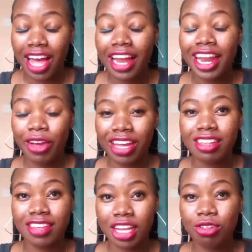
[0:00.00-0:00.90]
Now I can
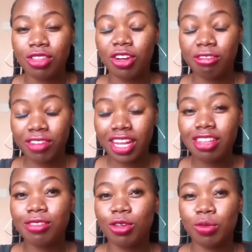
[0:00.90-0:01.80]
say it with confidence.
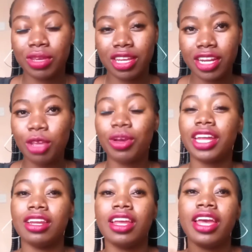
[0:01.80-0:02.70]
If you're a beginner, you
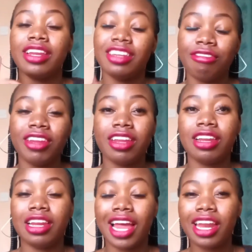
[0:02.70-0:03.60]
can
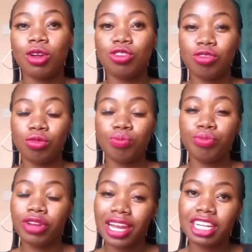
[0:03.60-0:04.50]
definitely learn how to
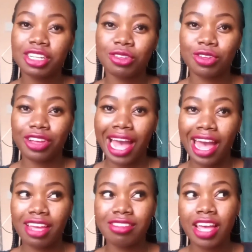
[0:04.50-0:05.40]
put lashes on your
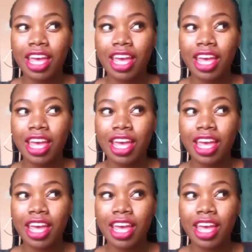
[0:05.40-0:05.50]
eyes,